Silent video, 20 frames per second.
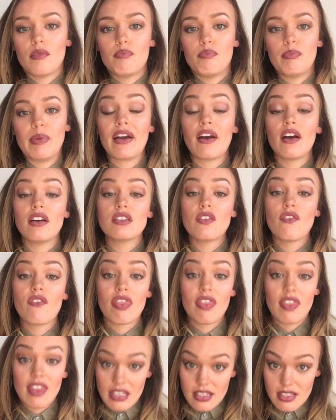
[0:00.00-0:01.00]
Because
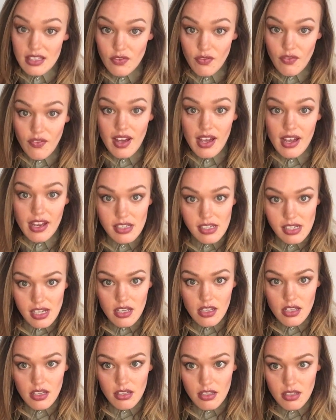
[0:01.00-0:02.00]
of this
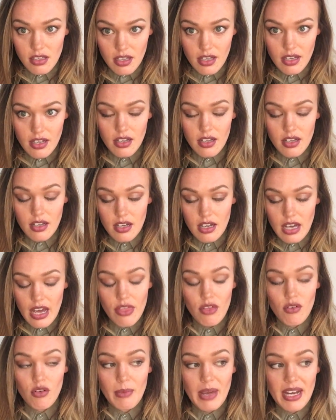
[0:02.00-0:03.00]
finding, I
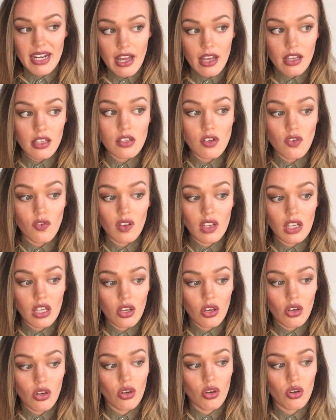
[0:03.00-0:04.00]
thought my next
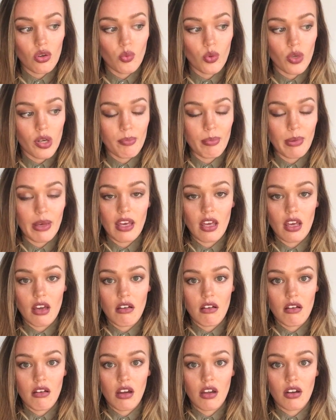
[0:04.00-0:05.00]
video would be
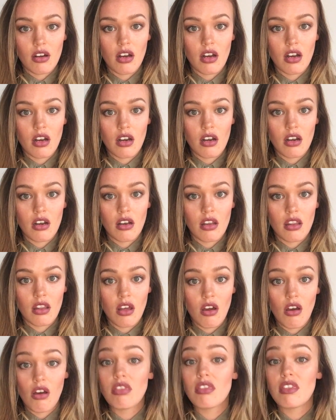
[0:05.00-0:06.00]
on
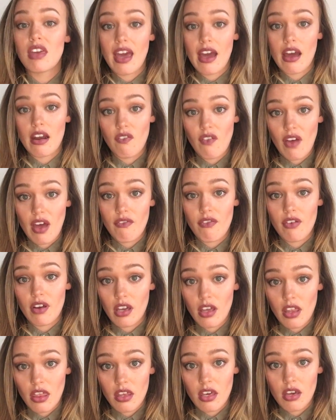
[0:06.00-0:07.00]
the out of
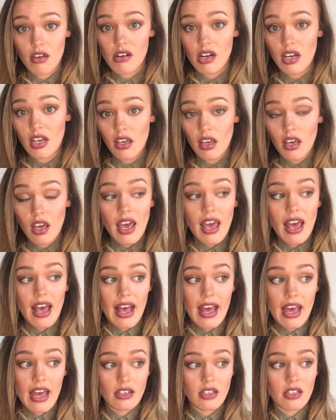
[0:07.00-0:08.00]
Africa theory
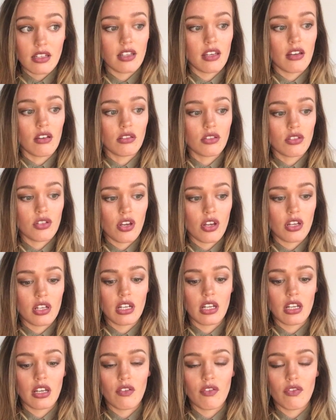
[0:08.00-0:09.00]
and the
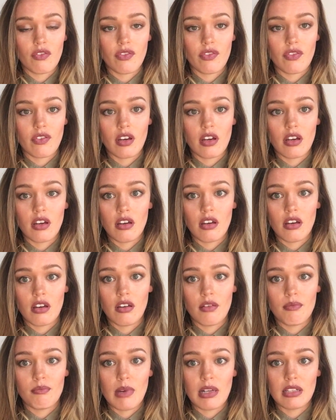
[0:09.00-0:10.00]
alternative
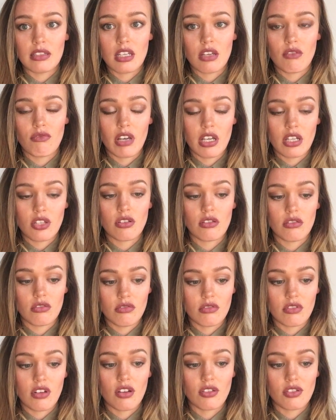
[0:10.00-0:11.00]

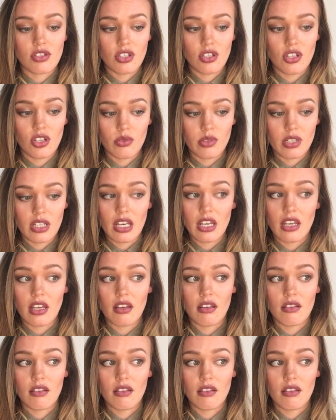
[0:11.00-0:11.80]
multi-regional continuity